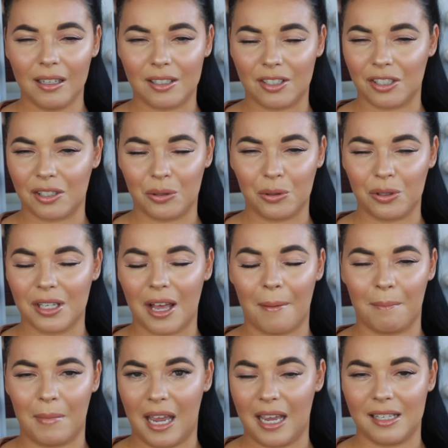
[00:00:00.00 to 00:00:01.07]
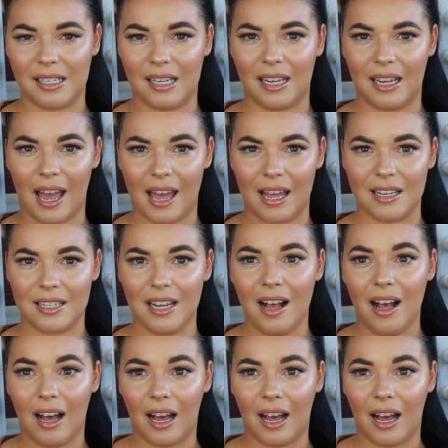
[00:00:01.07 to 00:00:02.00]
It just looks amazing. And